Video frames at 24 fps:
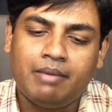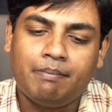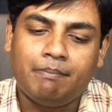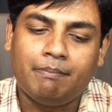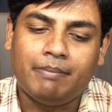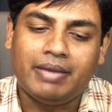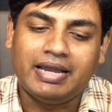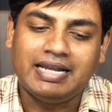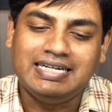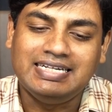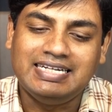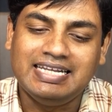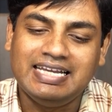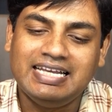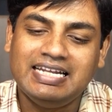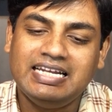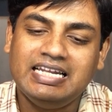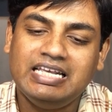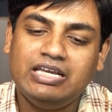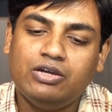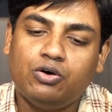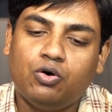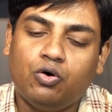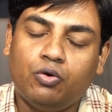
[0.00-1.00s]
by
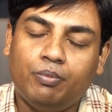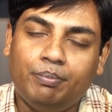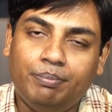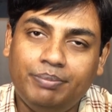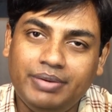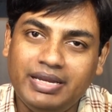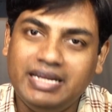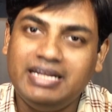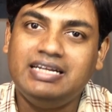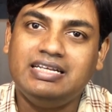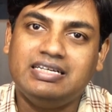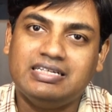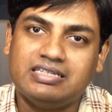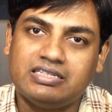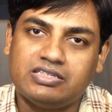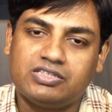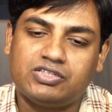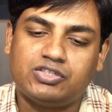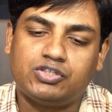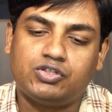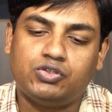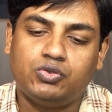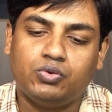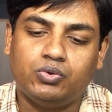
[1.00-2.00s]
daily
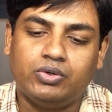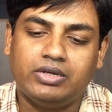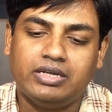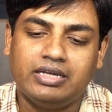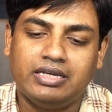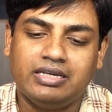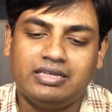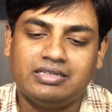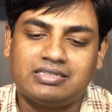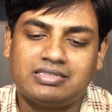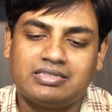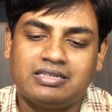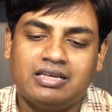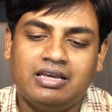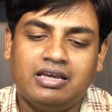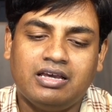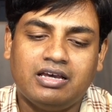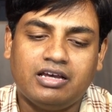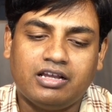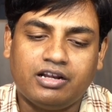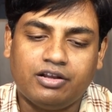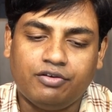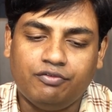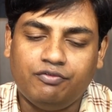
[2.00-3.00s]
obedience to His
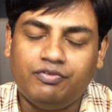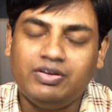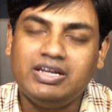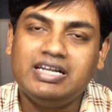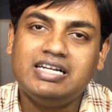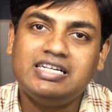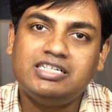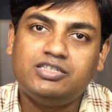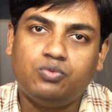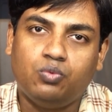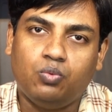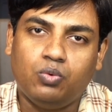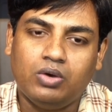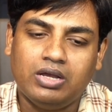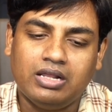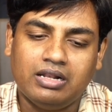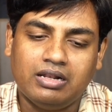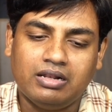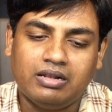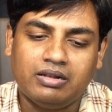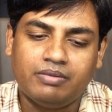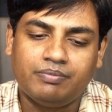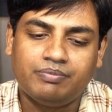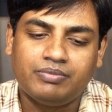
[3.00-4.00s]
revealed
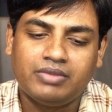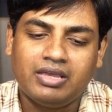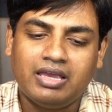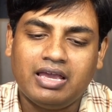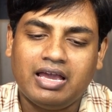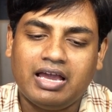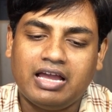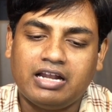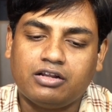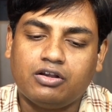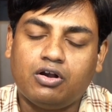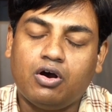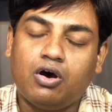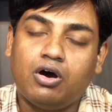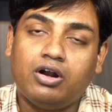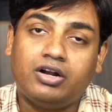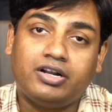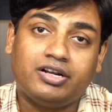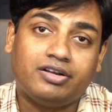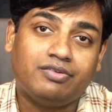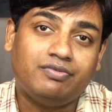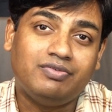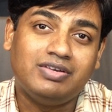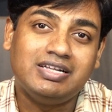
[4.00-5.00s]
will, and
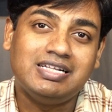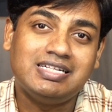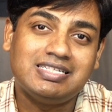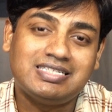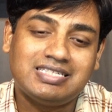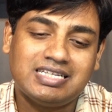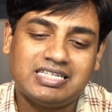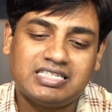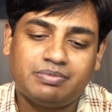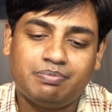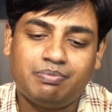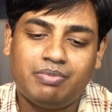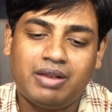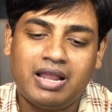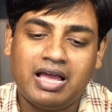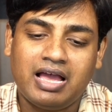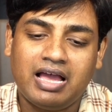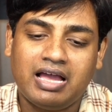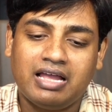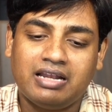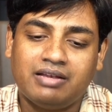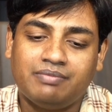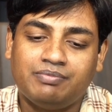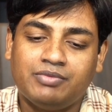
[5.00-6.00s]
God reveals His
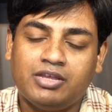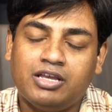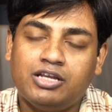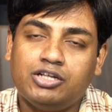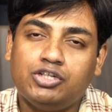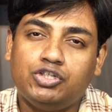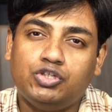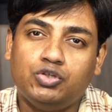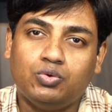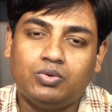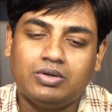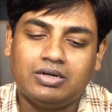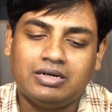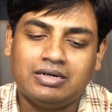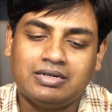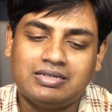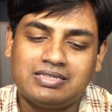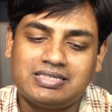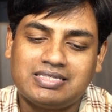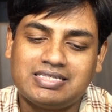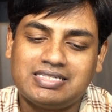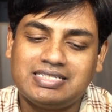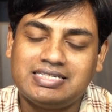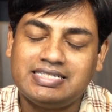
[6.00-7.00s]
plan to
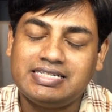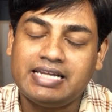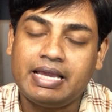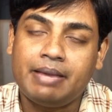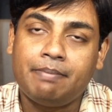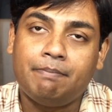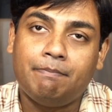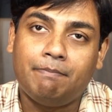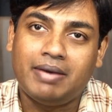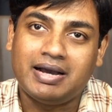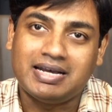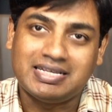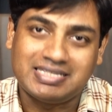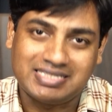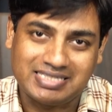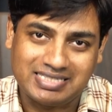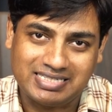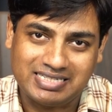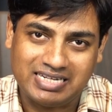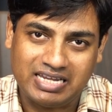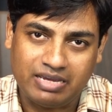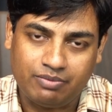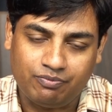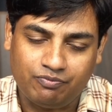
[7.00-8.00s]
us step by
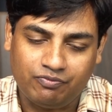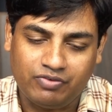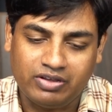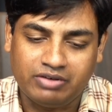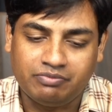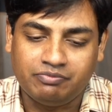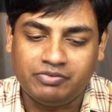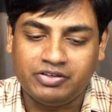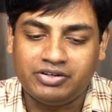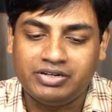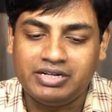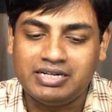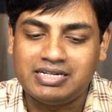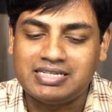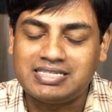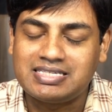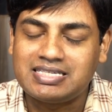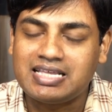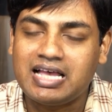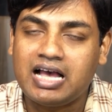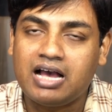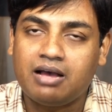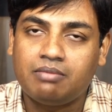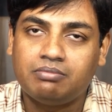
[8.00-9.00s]
step. When we read
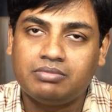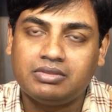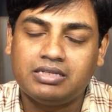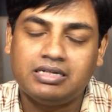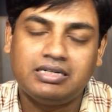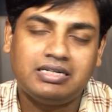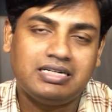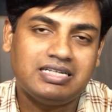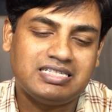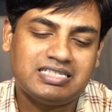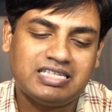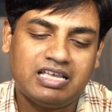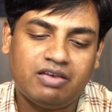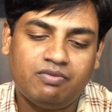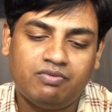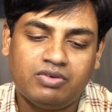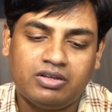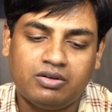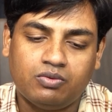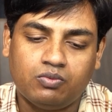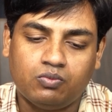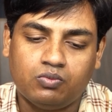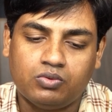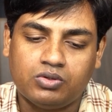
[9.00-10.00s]
Psalm
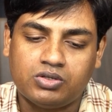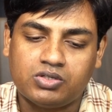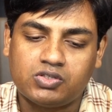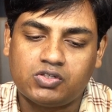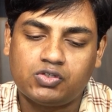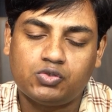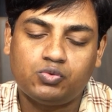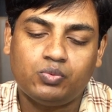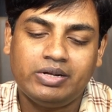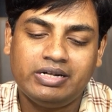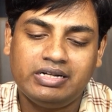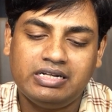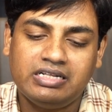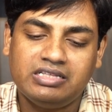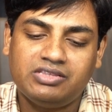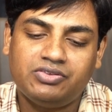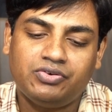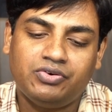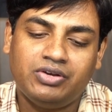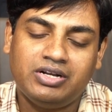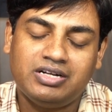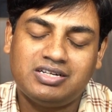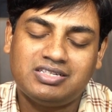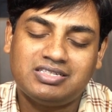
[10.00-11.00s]
37 verse
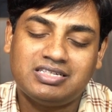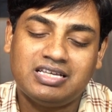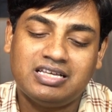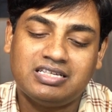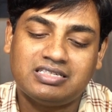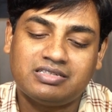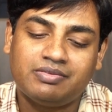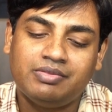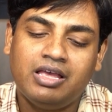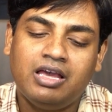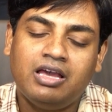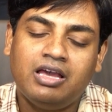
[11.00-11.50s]
23, it says,